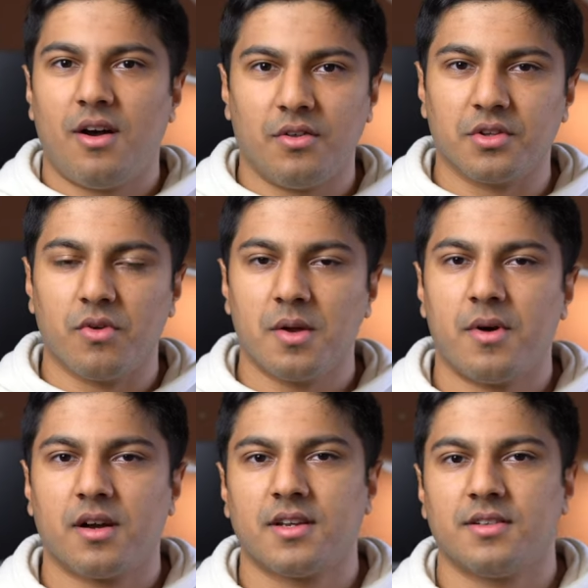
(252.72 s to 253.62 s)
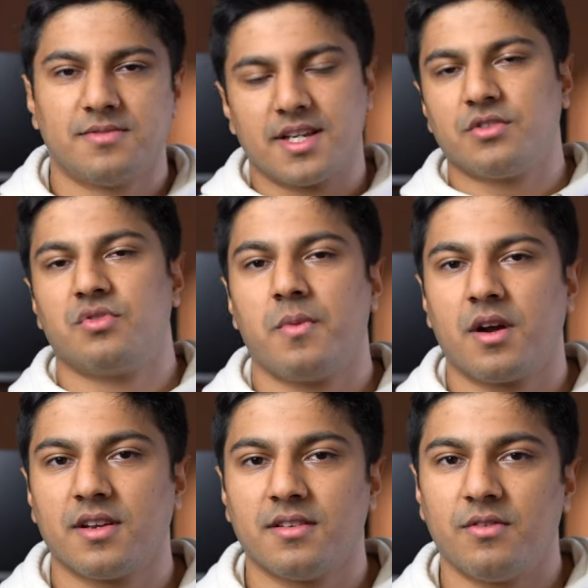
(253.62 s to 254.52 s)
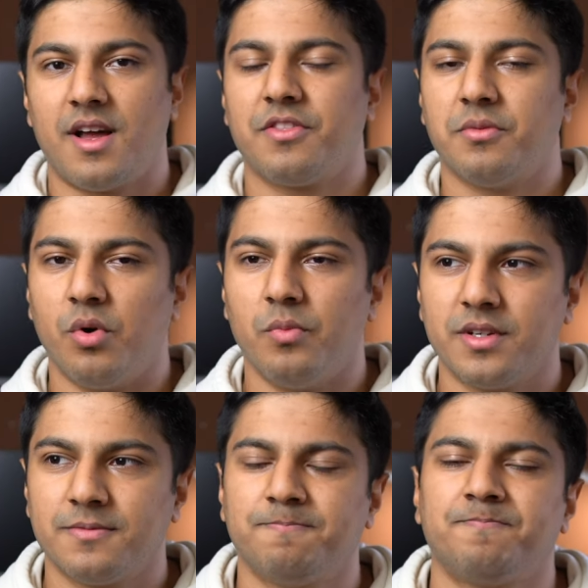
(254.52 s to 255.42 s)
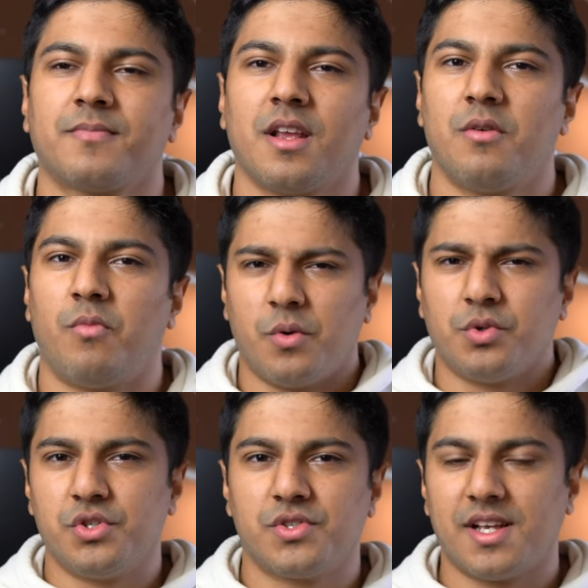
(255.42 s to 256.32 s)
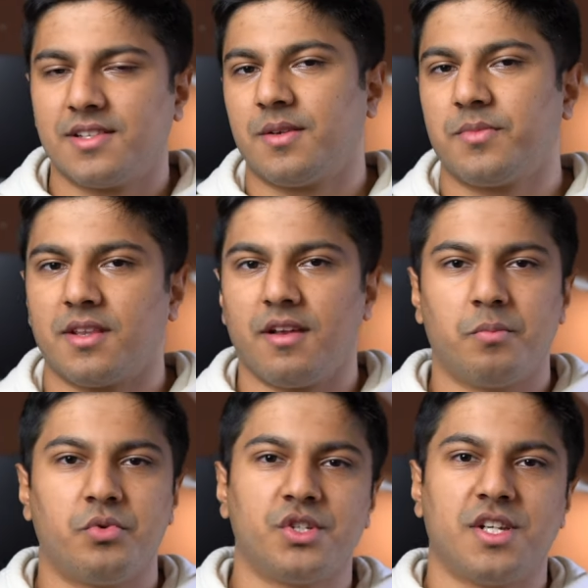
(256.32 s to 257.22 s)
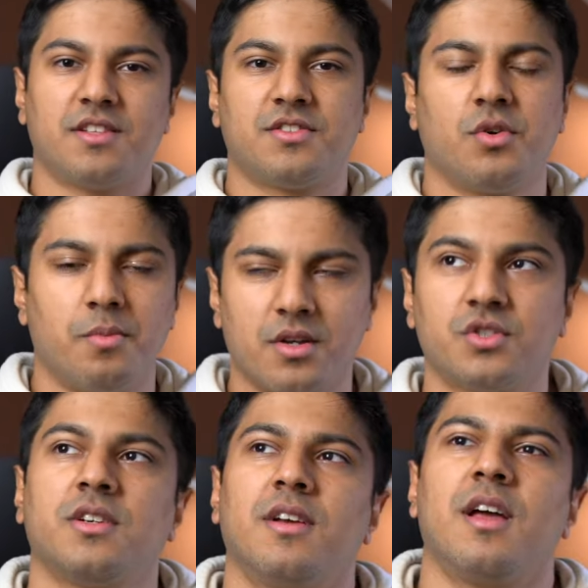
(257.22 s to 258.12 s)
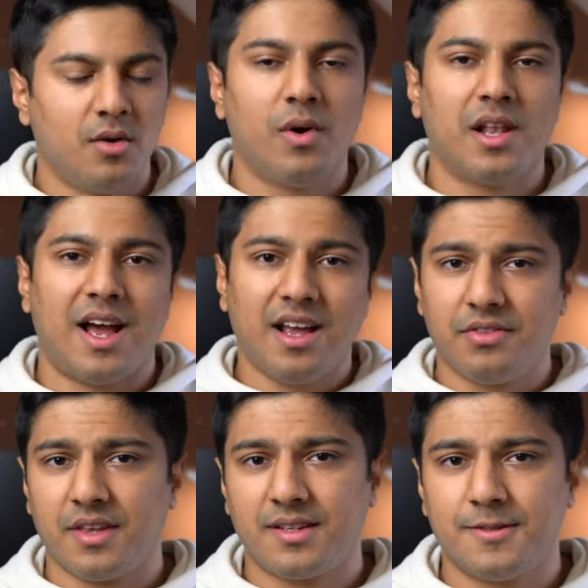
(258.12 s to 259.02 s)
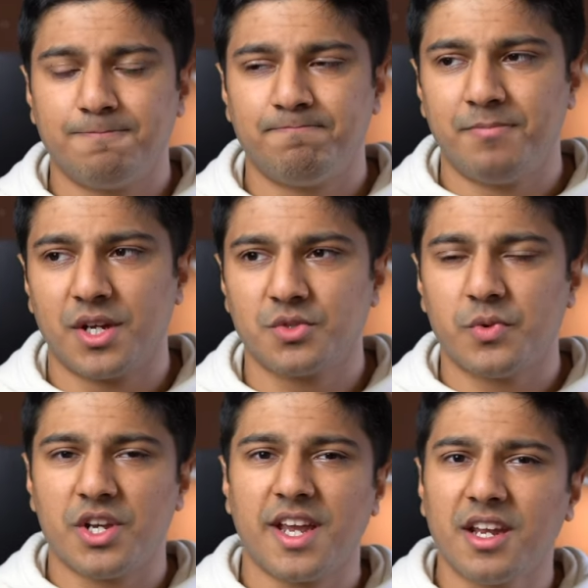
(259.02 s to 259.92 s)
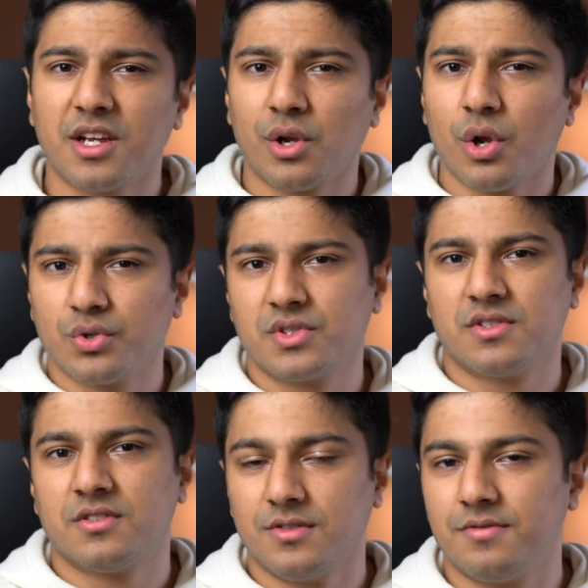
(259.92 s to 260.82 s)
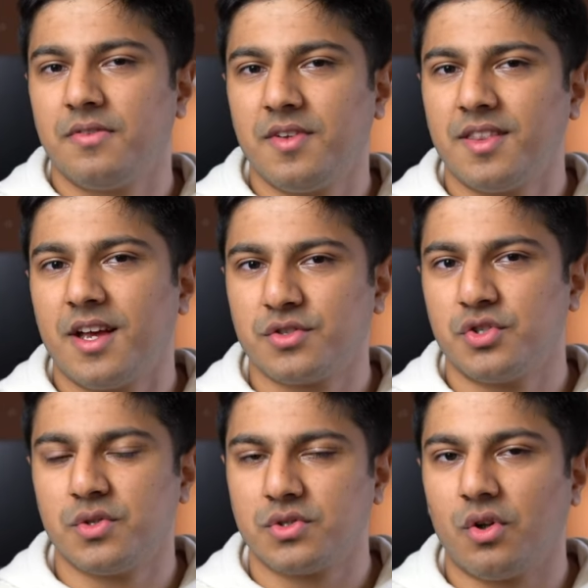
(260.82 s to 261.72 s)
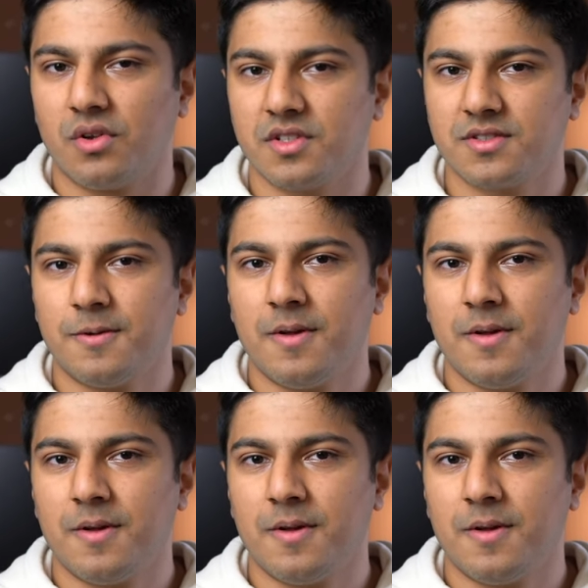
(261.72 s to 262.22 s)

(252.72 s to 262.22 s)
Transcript: on the gray market, secondary market at the moment? Why would you sell something that appreciates so much? Well, I think because when you're getting close to 50,000 US dollars,